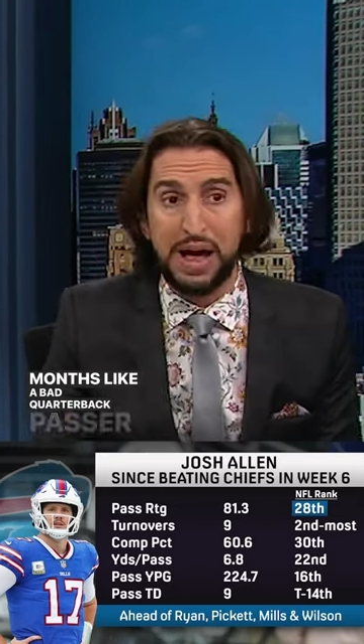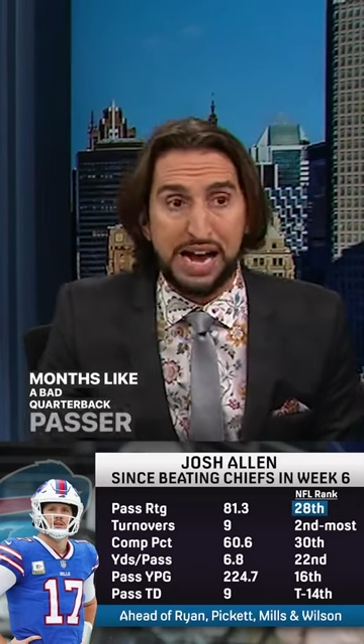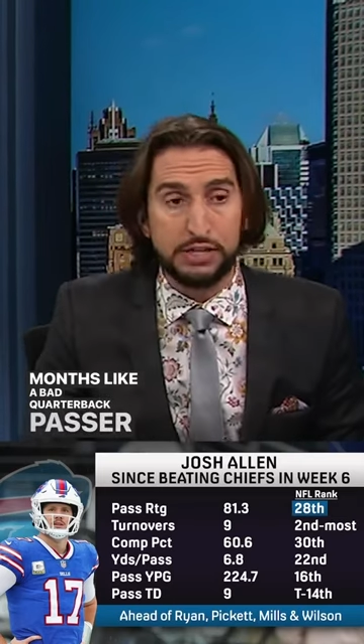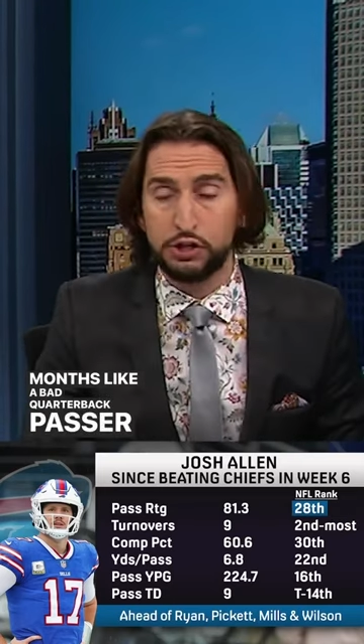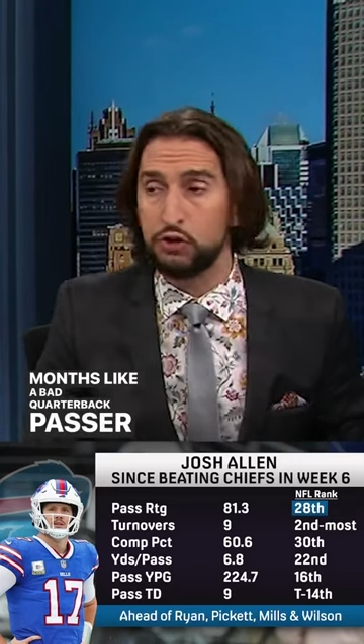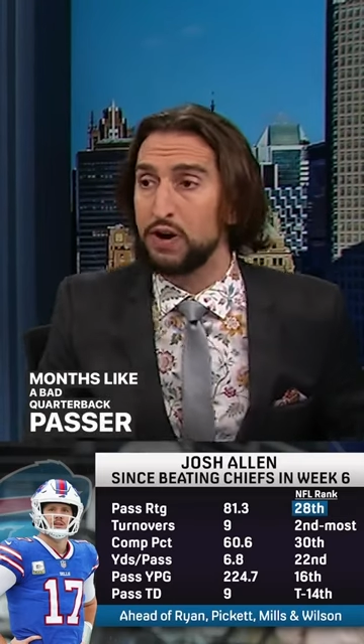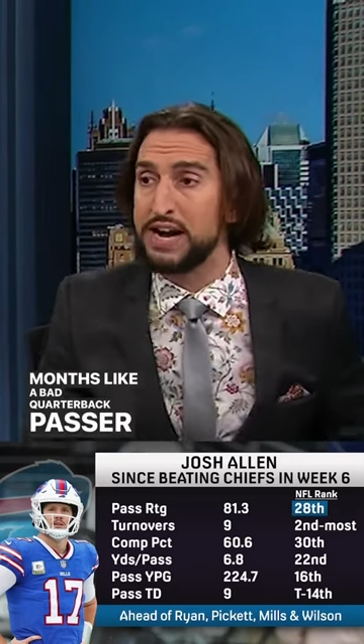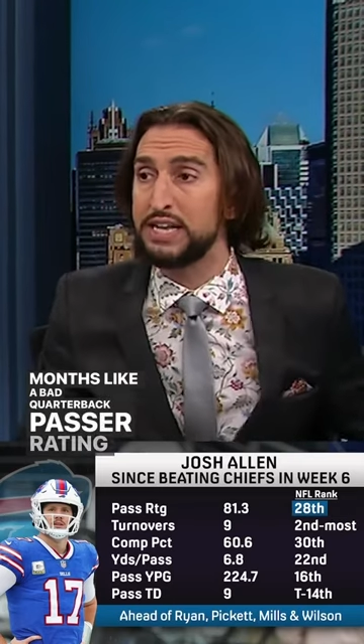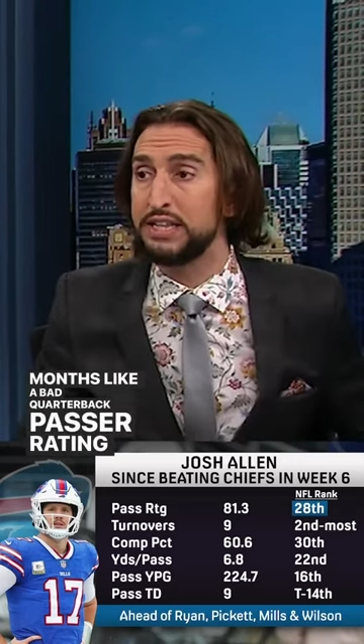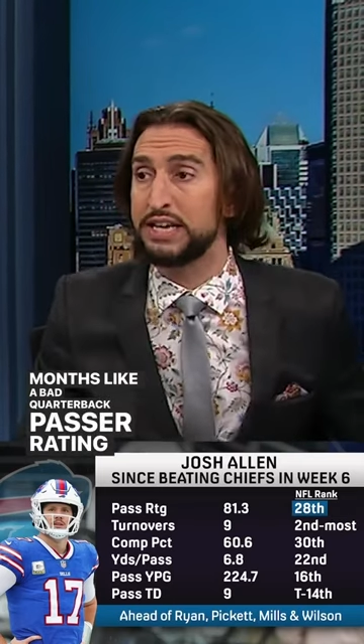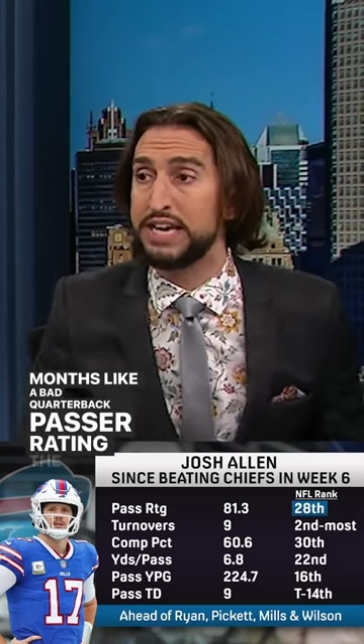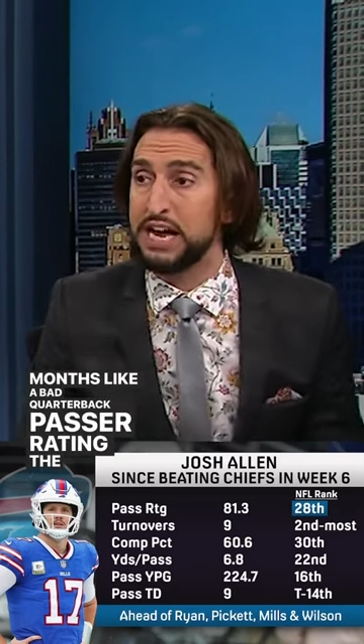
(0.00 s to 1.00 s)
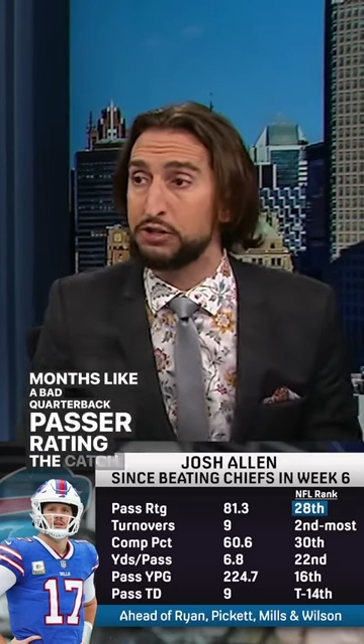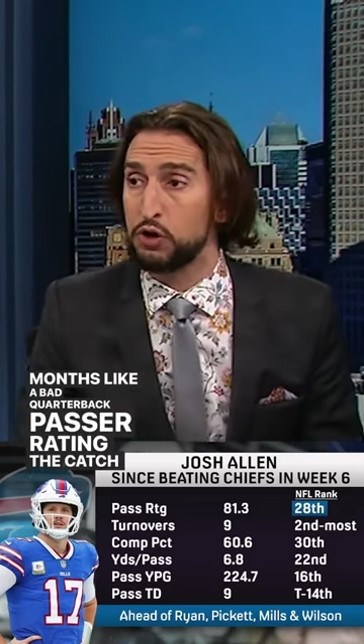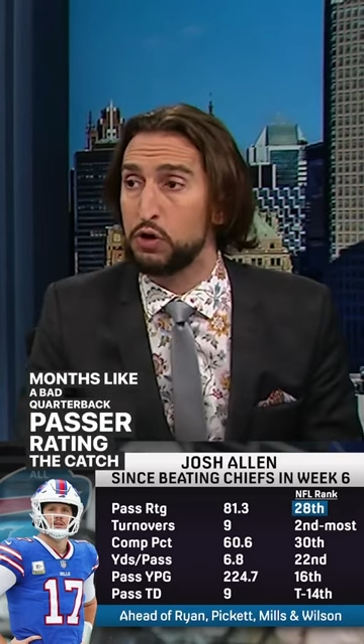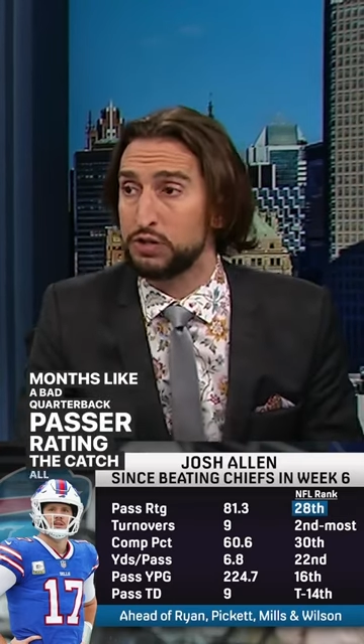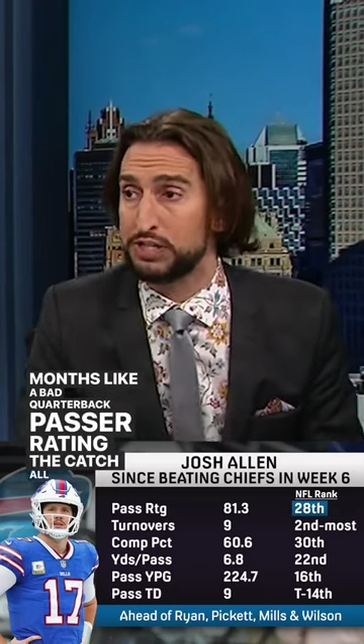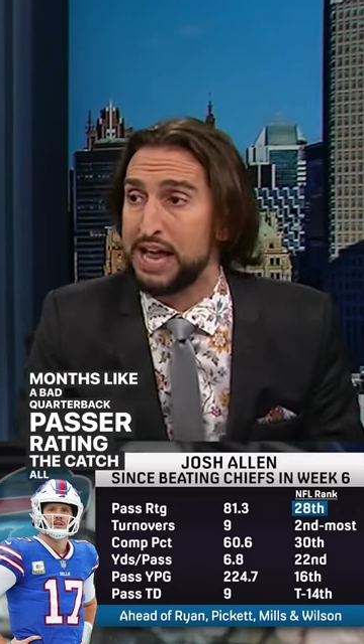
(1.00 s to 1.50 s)
Passer rating, the catch
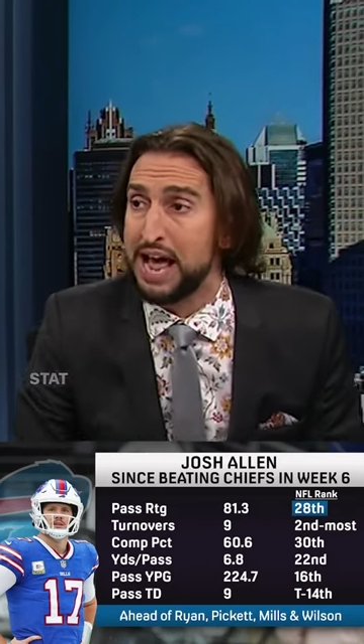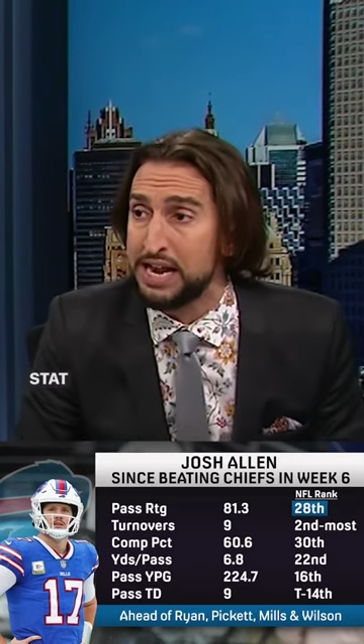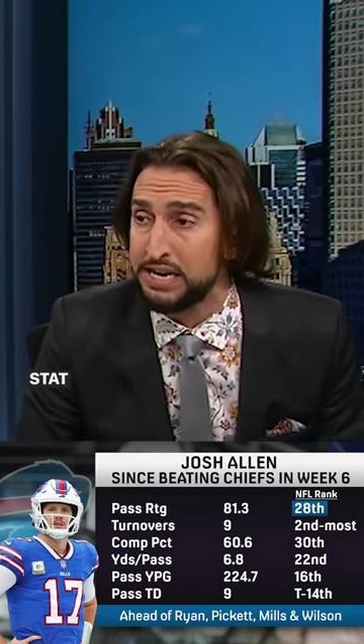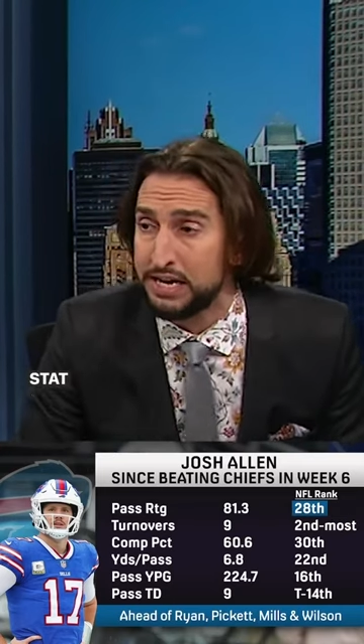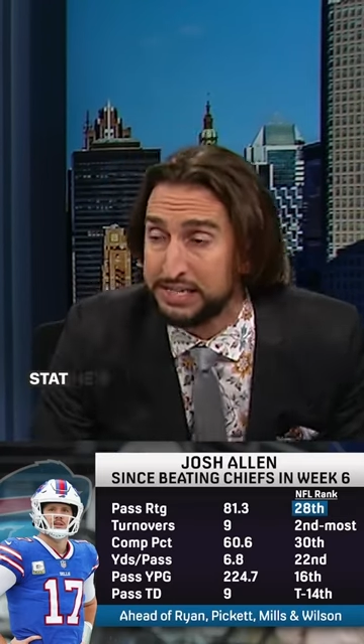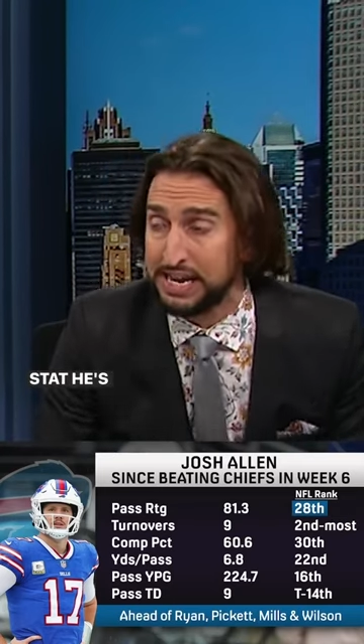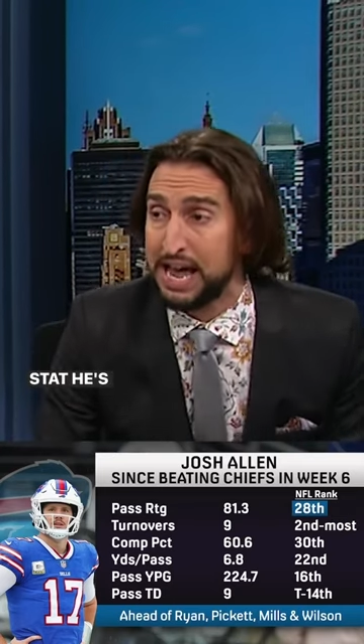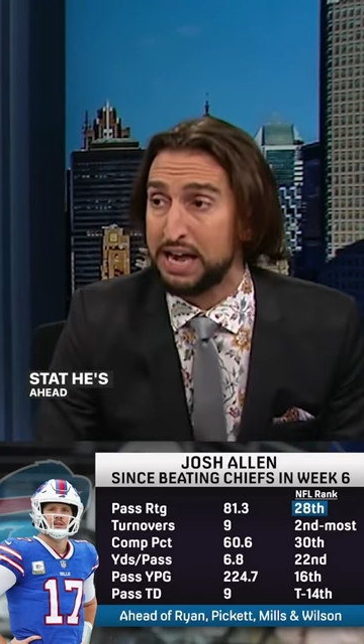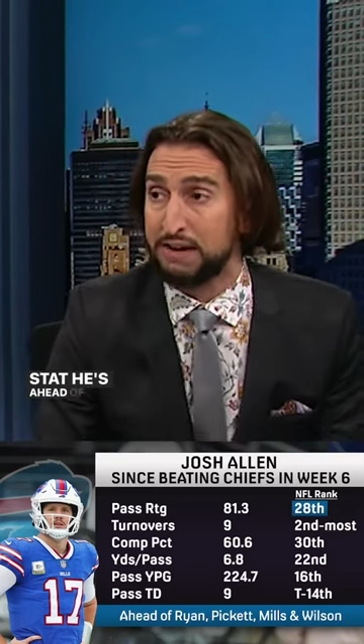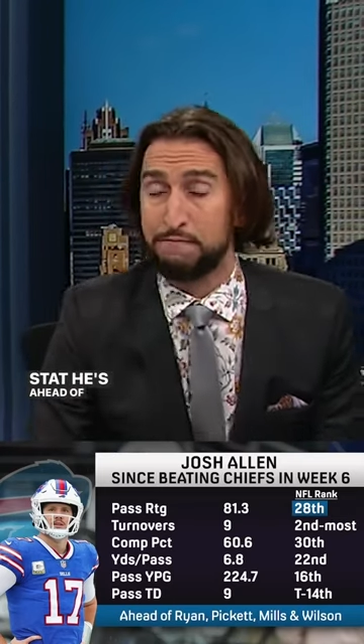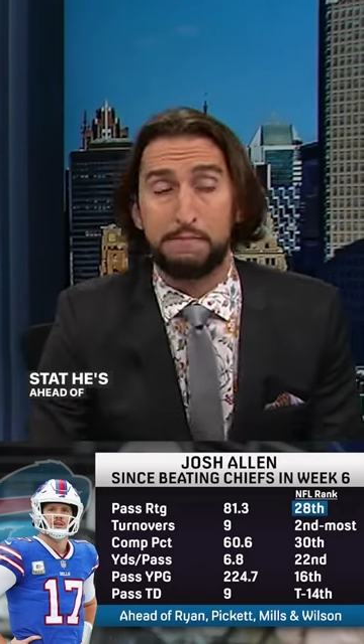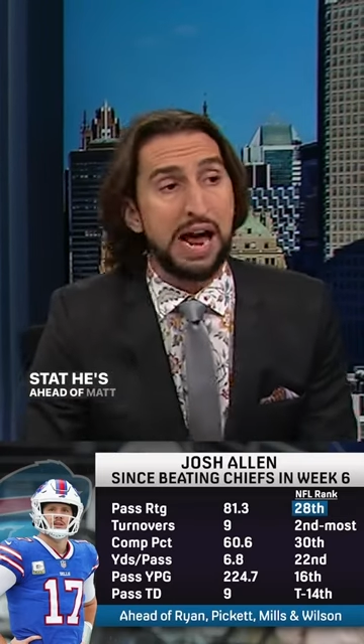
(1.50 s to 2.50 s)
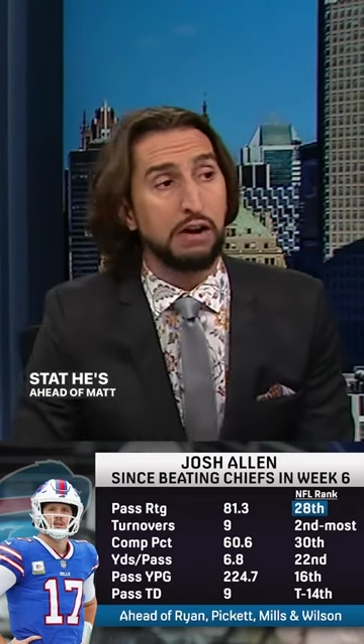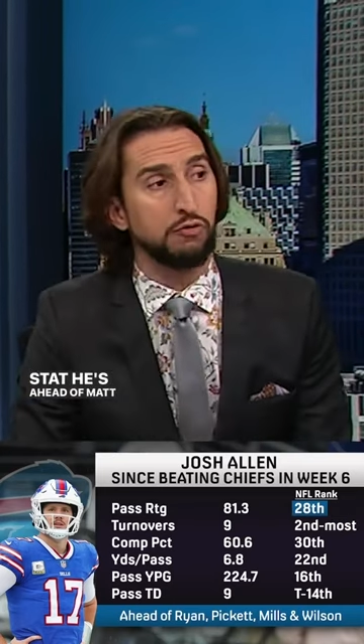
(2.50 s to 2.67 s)
all stat, he's ahead of Matt